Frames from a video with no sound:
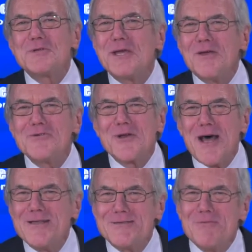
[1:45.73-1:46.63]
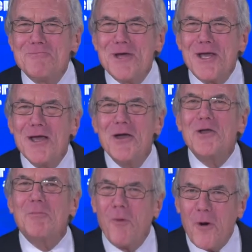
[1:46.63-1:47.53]
skills are not something
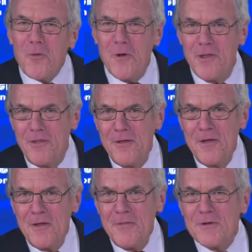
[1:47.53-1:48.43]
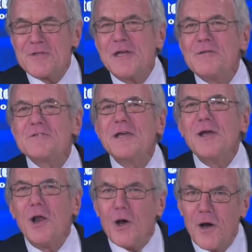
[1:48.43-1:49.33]
you're born with. They're skills
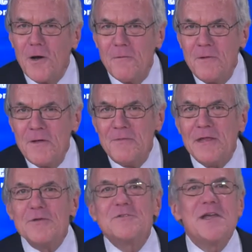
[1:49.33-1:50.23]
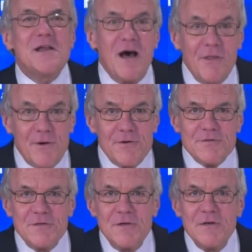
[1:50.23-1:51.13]
that you learn, that you see in
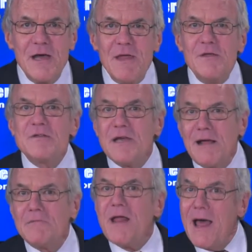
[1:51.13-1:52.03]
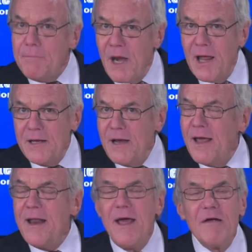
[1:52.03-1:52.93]
others, and that you set out to emulate
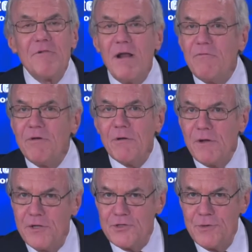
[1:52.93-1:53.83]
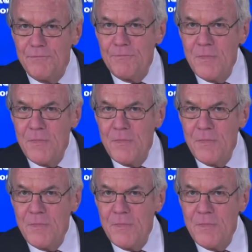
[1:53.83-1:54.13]
at every level you reach.